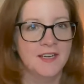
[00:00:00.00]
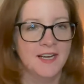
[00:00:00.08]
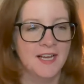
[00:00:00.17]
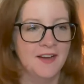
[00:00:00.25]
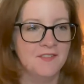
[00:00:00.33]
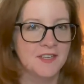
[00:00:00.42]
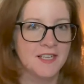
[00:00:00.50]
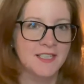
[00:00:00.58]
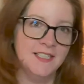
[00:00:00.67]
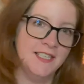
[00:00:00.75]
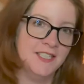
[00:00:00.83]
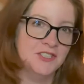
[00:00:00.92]
I have a
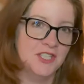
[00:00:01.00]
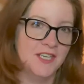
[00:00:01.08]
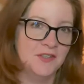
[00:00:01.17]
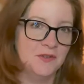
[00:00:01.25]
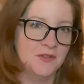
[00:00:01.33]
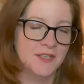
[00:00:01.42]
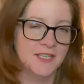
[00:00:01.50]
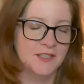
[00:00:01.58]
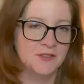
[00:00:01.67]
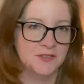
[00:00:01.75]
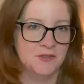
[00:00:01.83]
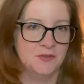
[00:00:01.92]
cleaning channel that I
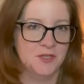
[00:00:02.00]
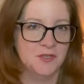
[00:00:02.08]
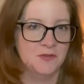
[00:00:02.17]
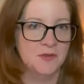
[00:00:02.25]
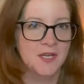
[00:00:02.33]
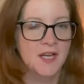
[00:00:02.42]
also do